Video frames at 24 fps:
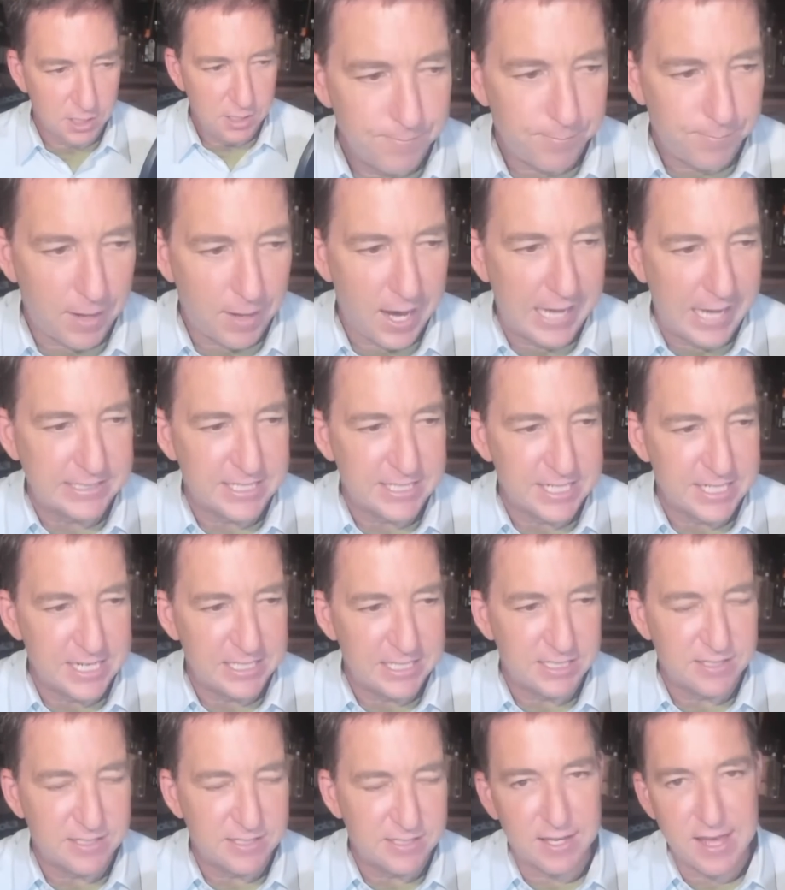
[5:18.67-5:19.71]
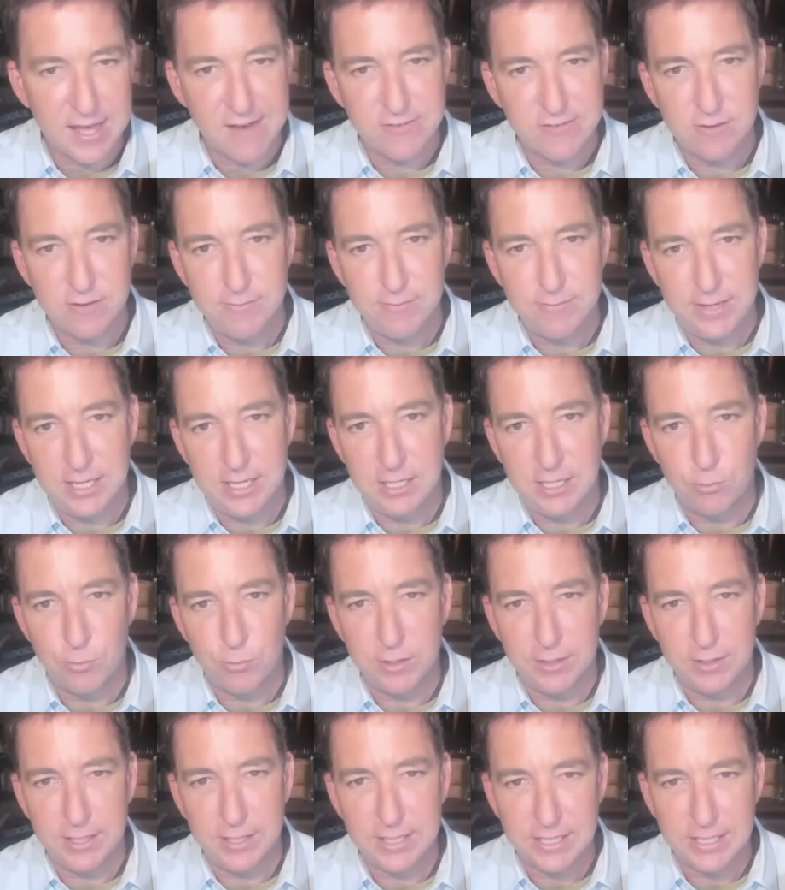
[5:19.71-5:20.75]
posits that government
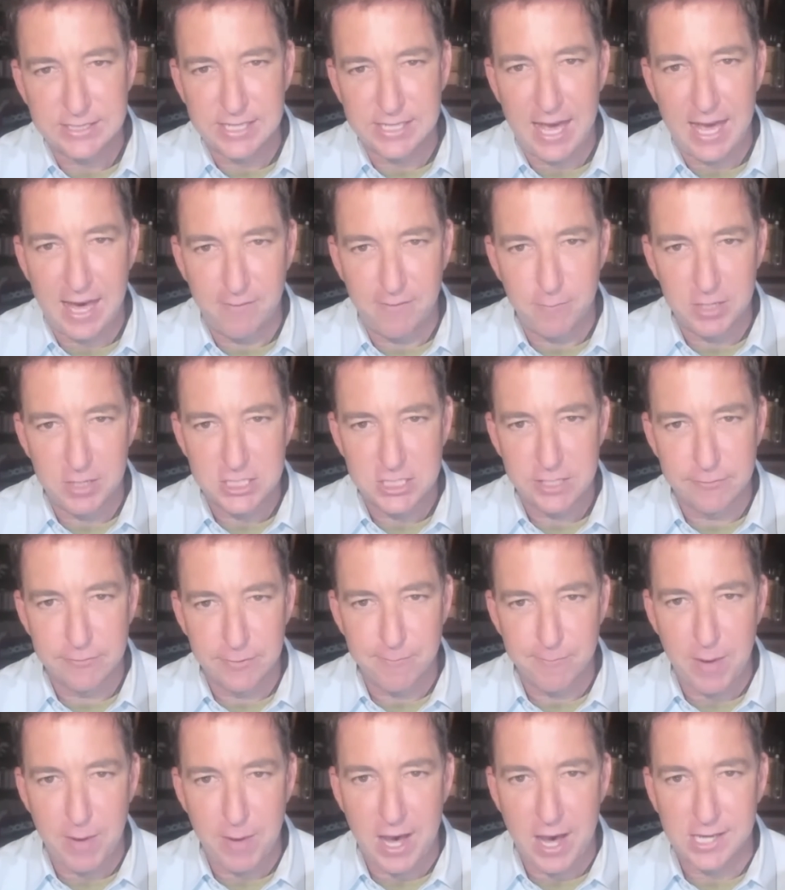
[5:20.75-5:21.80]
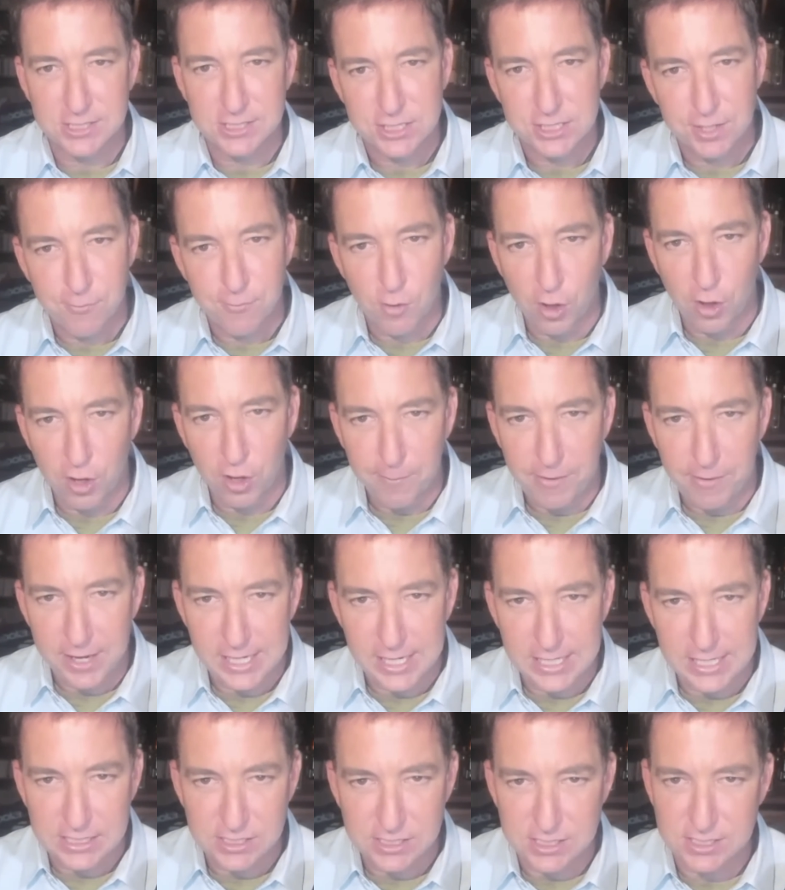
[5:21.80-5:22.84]
really doesn't have much of a positive role to play
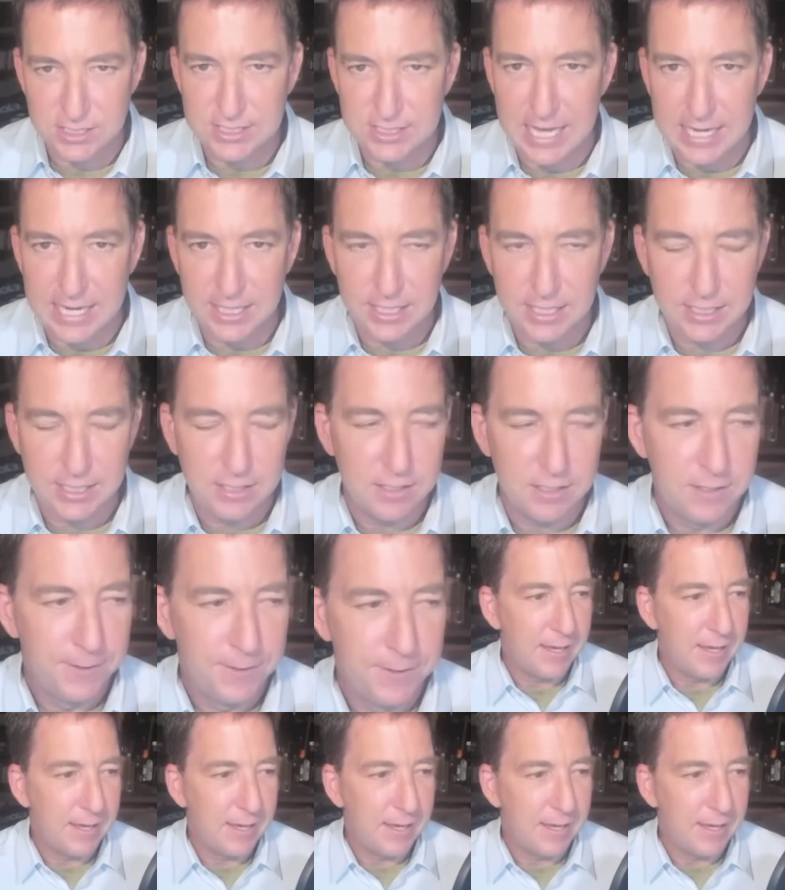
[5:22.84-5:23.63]
in society,